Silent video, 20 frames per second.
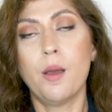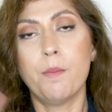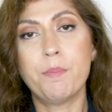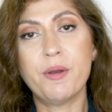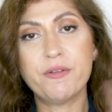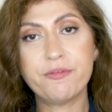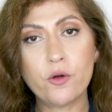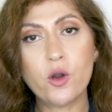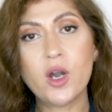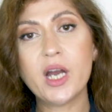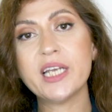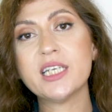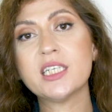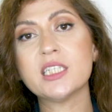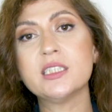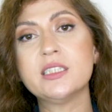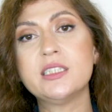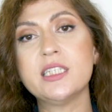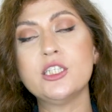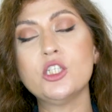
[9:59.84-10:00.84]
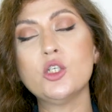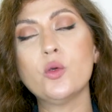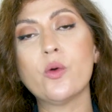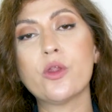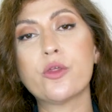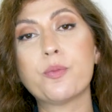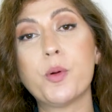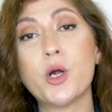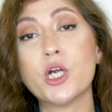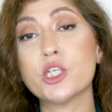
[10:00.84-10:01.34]
Before I continue
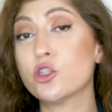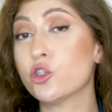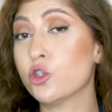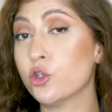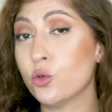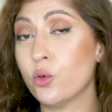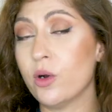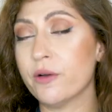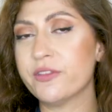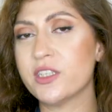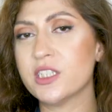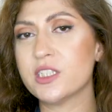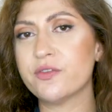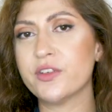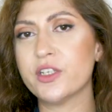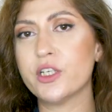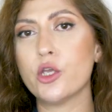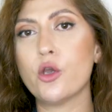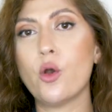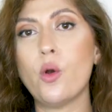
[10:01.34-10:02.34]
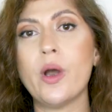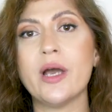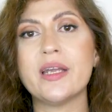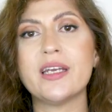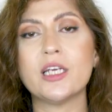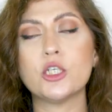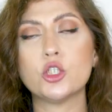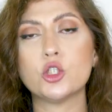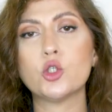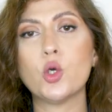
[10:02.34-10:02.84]
with part 2 of this video and
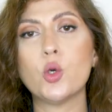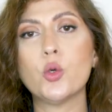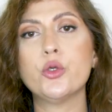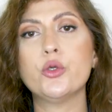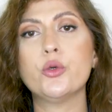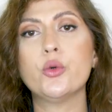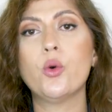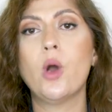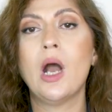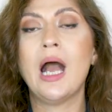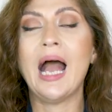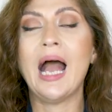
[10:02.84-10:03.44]
I show you